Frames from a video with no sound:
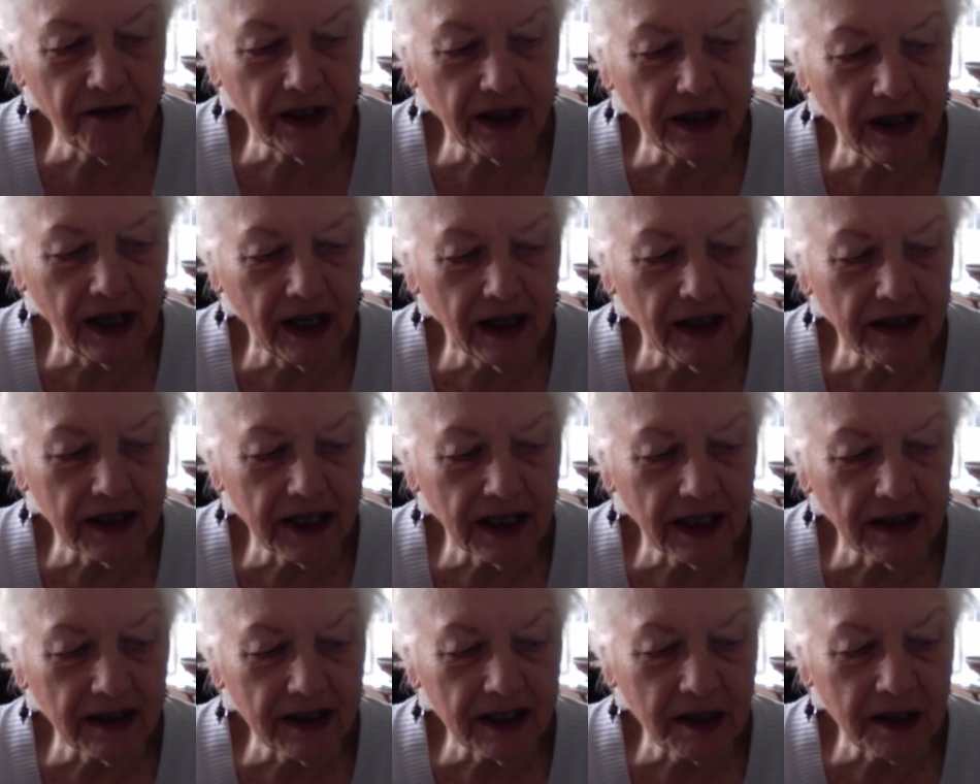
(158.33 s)
and
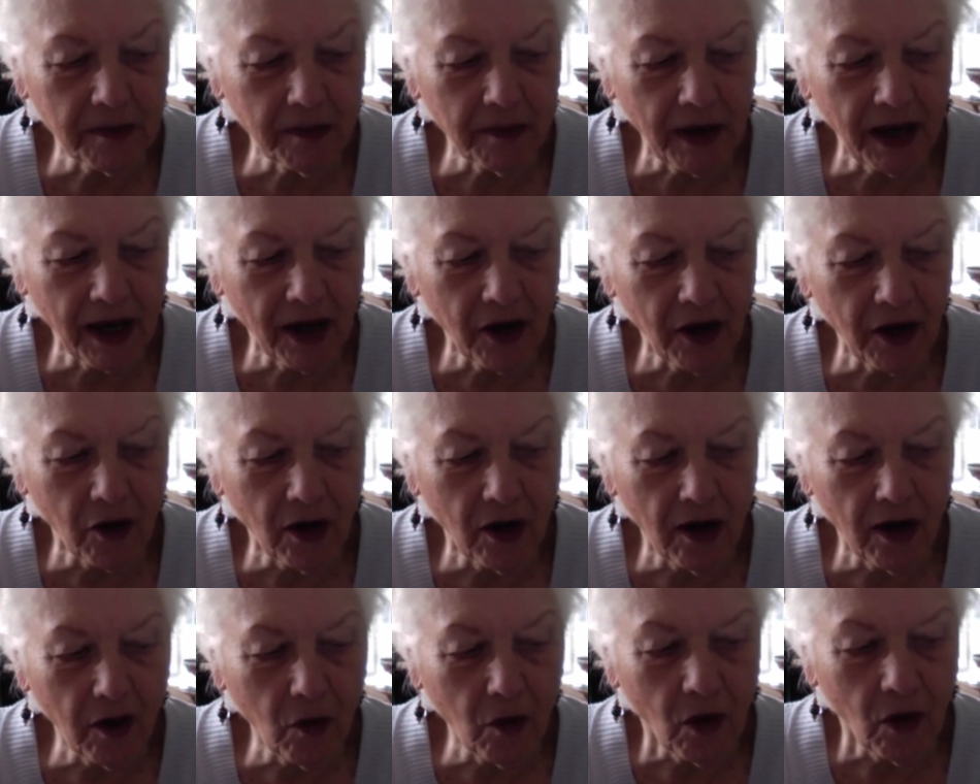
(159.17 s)
tell us about
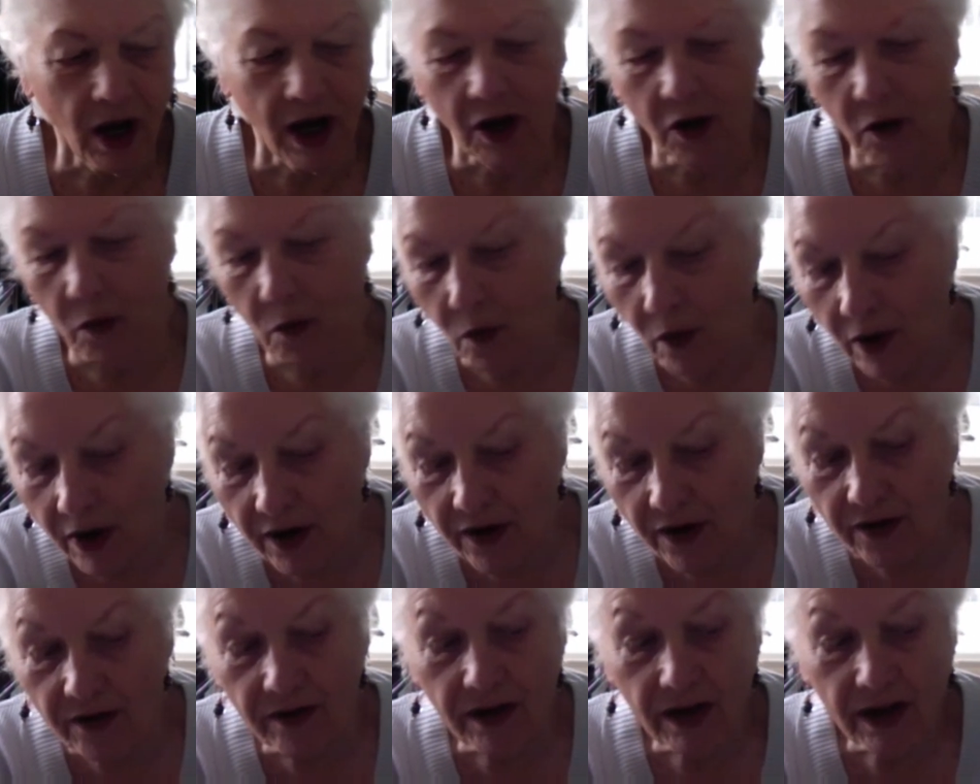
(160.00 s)

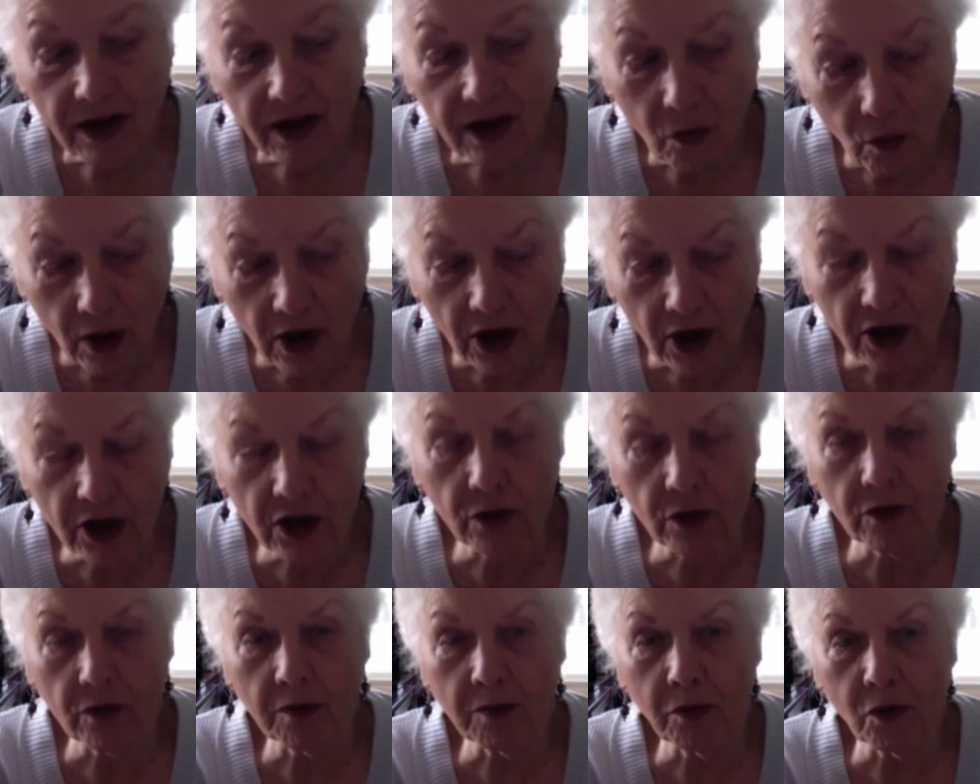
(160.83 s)
where
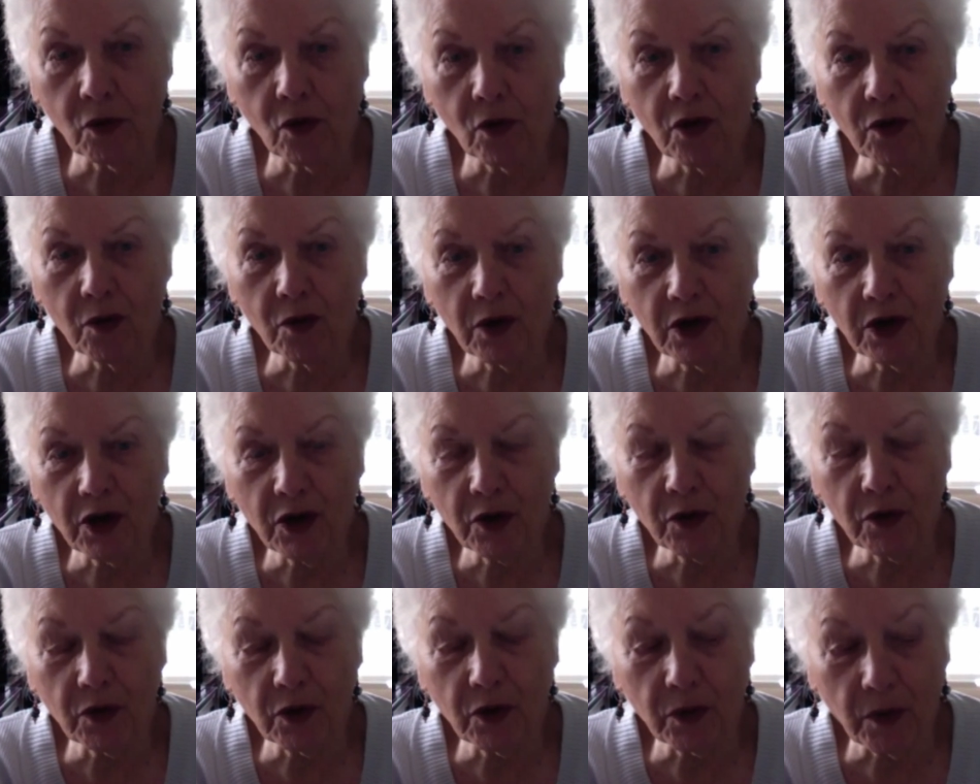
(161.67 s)
you were born, where
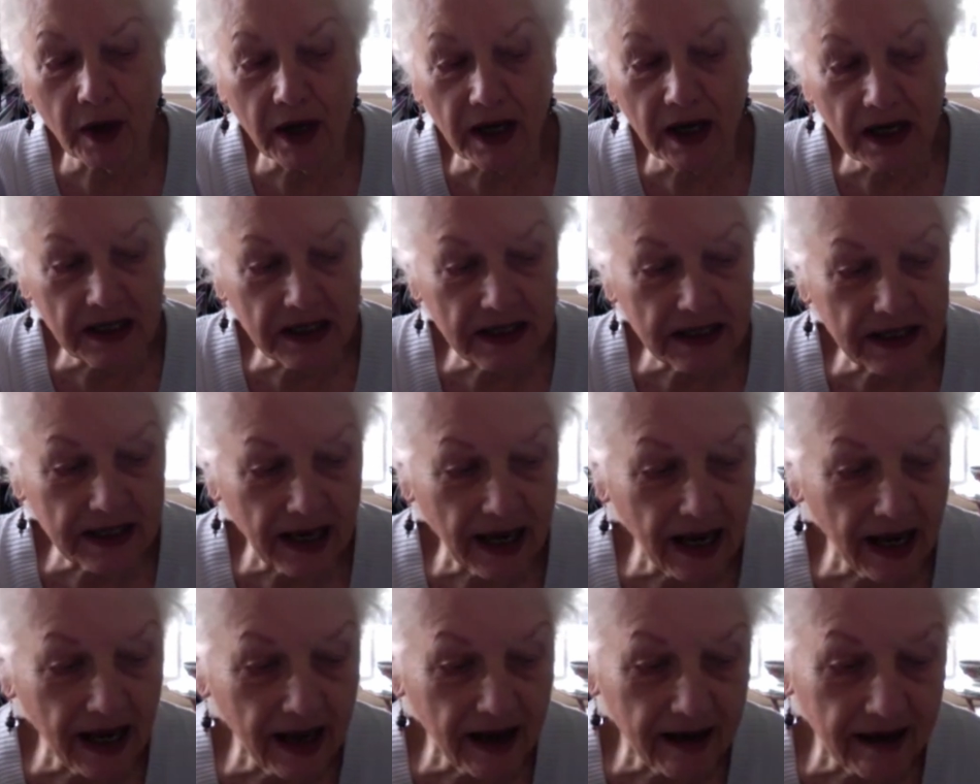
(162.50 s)
you were raised,
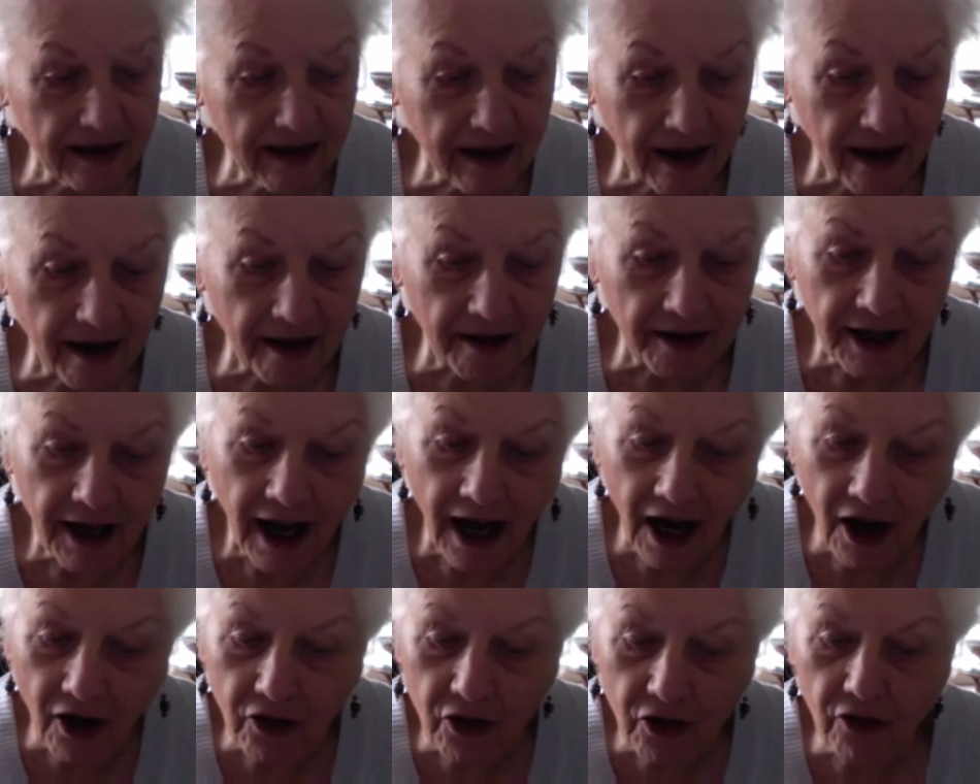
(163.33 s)
and
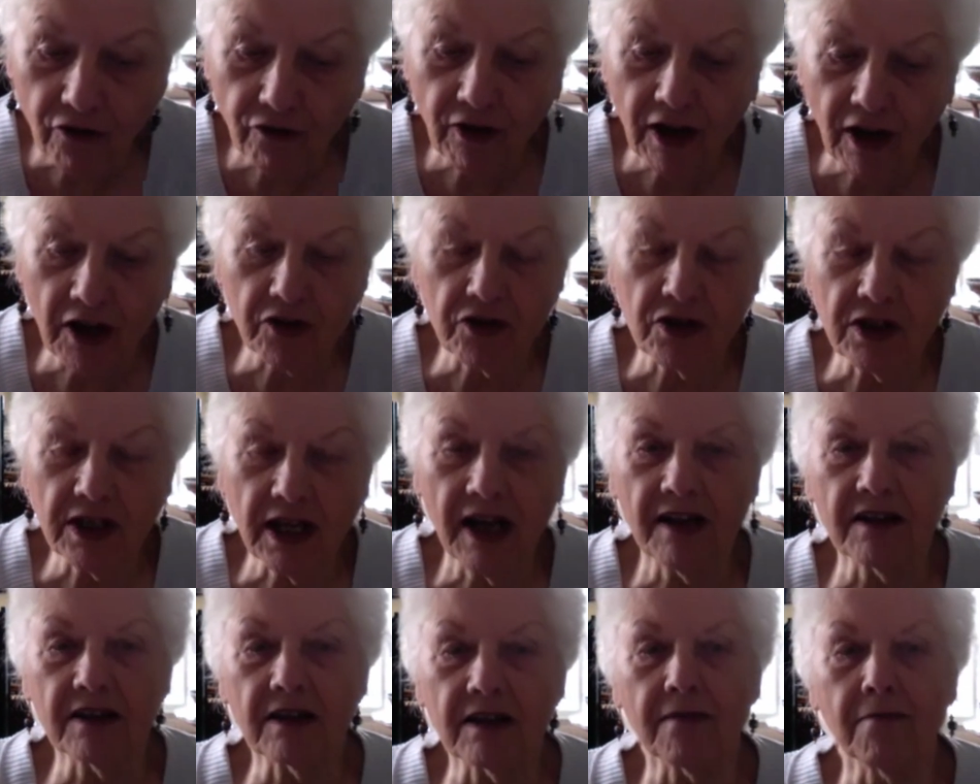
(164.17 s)
how you found
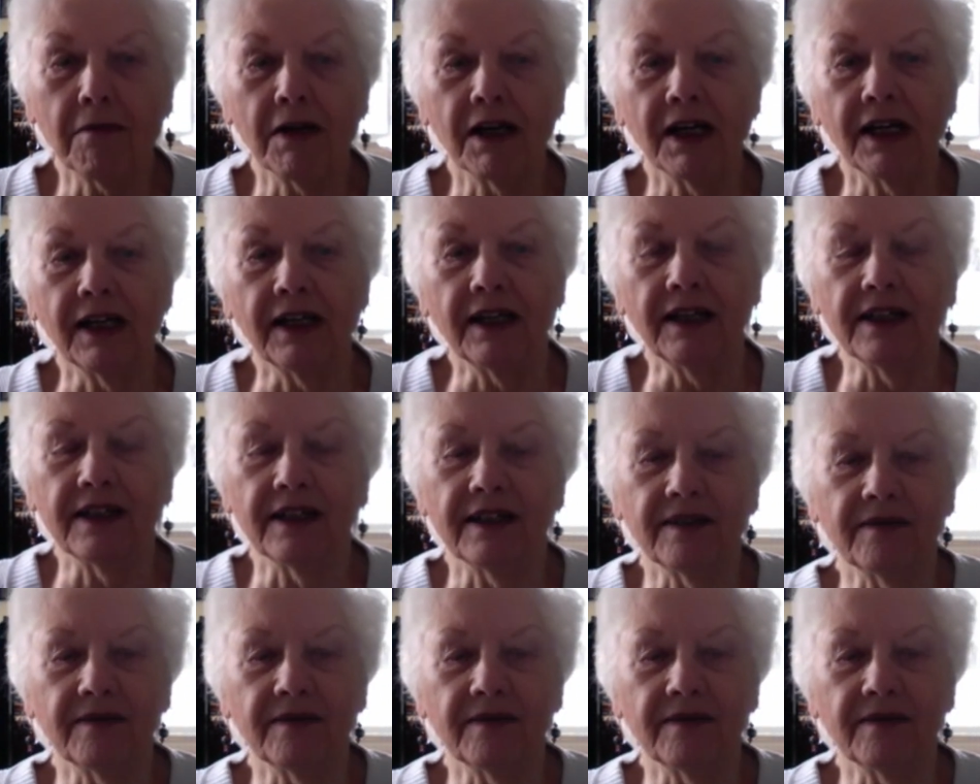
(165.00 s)
Science of Mind.